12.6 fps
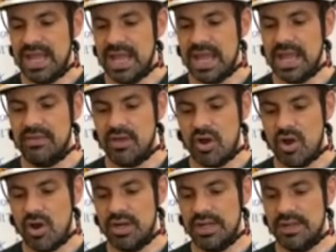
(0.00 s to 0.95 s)
and the
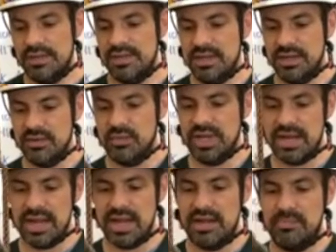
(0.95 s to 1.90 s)
harness and we
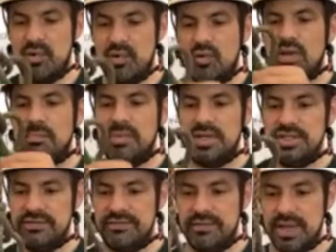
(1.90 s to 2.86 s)
kind of had to pull a bunch of